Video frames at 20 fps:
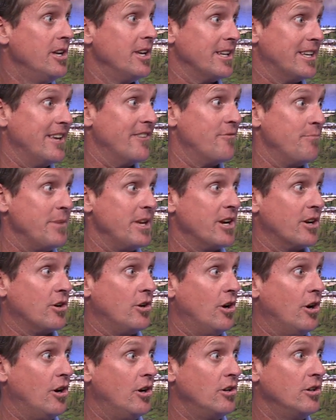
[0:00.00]
Give me a
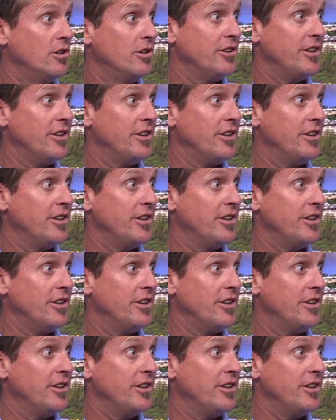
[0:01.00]
call,